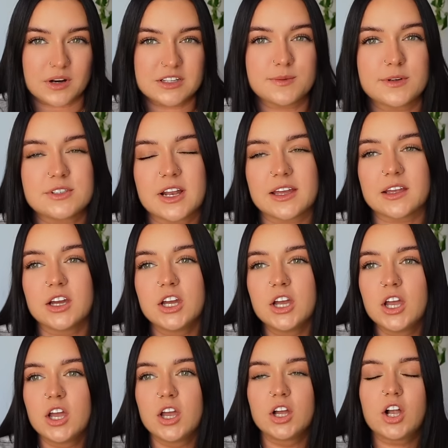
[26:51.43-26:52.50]
I spoke to like
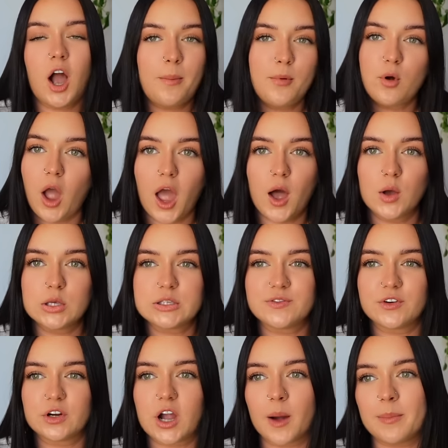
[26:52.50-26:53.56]
a couple girls
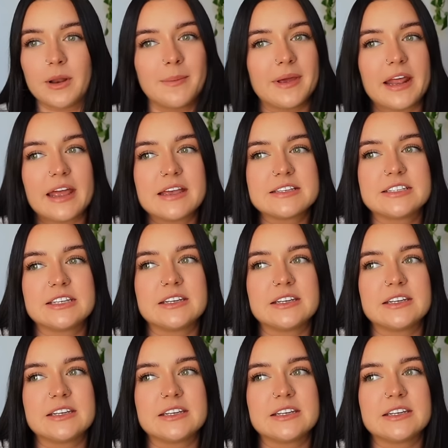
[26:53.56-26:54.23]
for a couple of minutes.